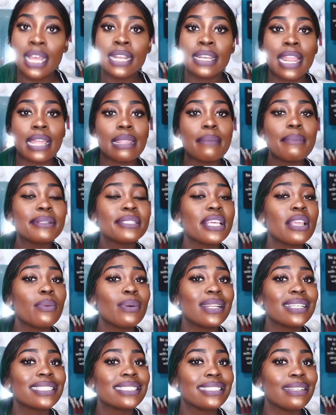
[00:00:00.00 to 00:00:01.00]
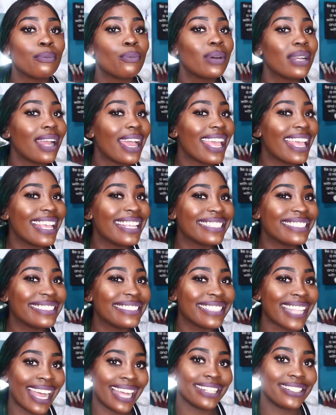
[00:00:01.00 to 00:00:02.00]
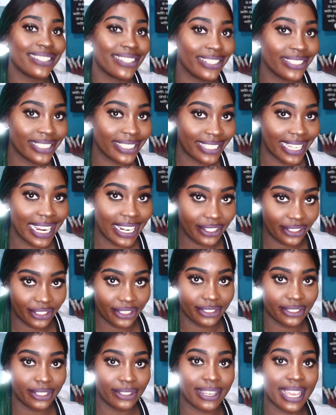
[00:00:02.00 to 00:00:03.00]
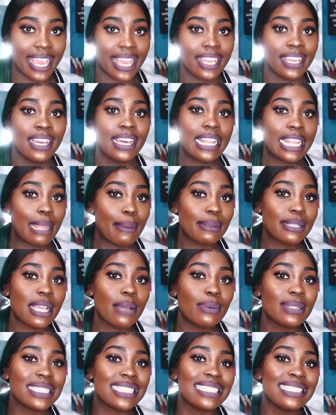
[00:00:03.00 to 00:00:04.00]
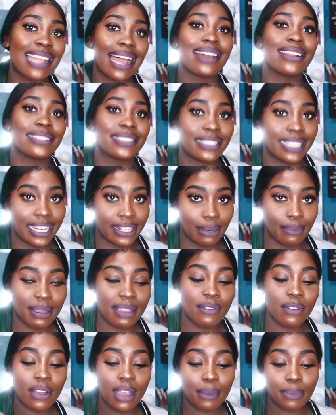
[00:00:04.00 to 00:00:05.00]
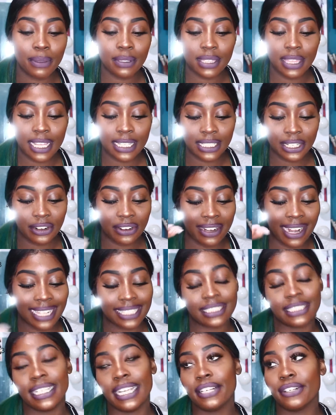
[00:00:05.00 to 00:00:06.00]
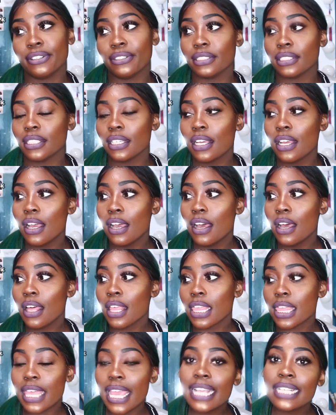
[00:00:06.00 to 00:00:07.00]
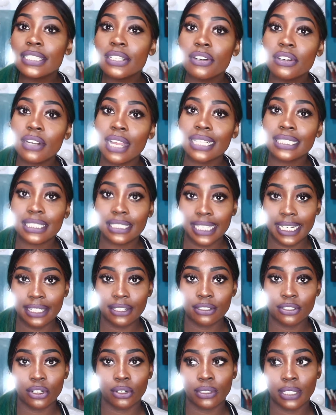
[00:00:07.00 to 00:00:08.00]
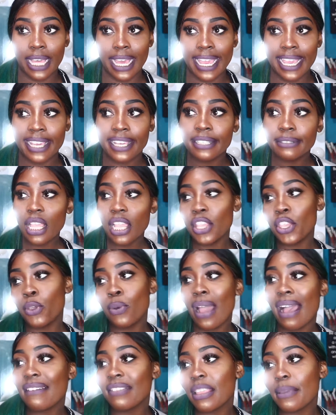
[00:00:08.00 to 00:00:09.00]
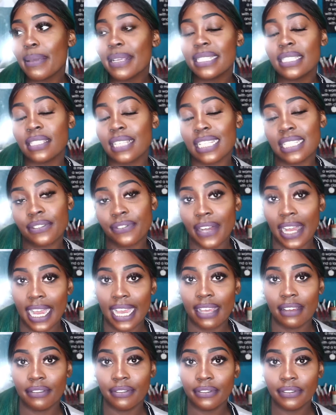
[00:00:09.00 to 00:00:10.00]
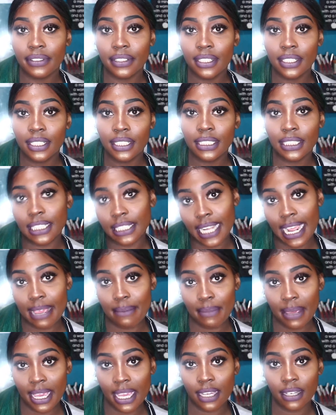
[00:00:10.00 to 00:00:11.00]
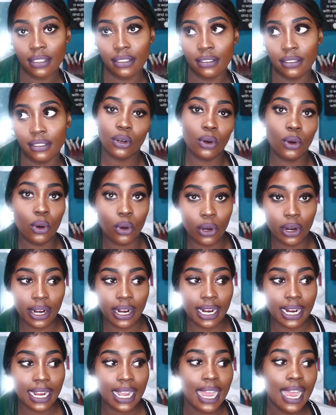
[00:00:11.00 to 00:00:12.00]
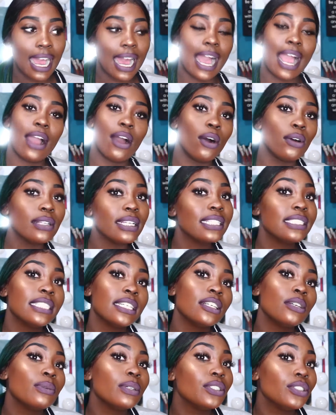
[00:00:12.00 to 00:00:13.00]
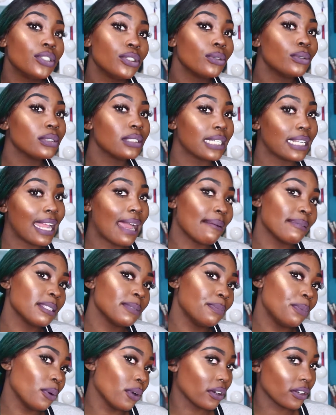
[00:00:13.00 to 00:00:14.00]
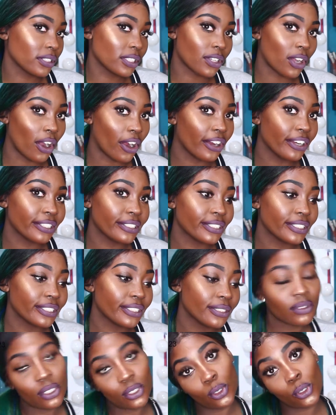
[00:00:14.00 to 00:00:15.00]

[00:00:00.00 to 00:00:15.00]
Now let me tell you what is not a standard, okay? Let me tell you what's not a standard. I'm gonna give you a couple of things that are not standards. Things that are not standards are like, you have to be 6'5" to date me. Or, I only deal with dudes that have sports cars.